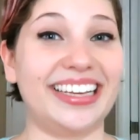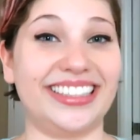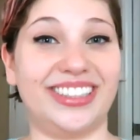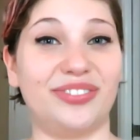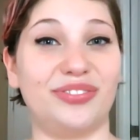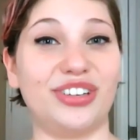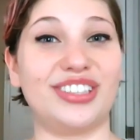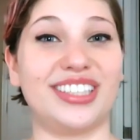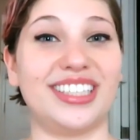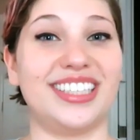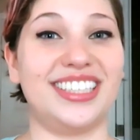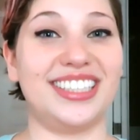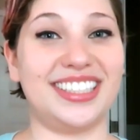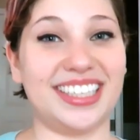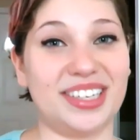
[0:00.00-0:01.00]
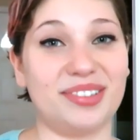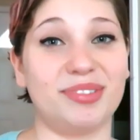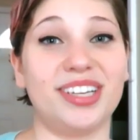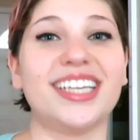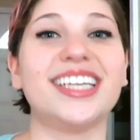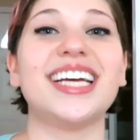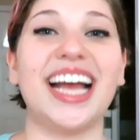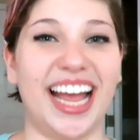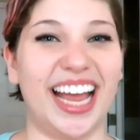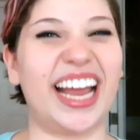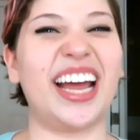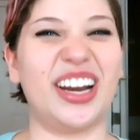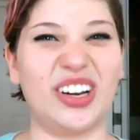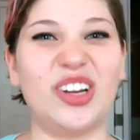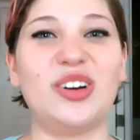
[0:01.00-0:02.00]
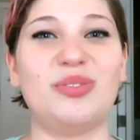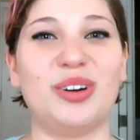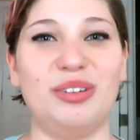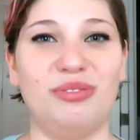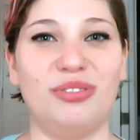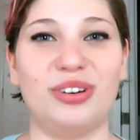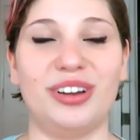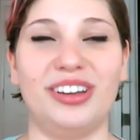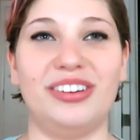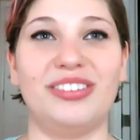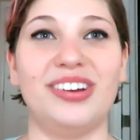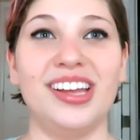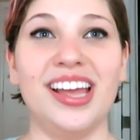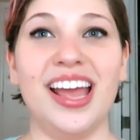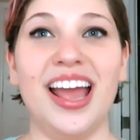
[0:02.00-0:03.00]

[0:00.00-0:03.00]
the first thing she said to me, I got a good one for you.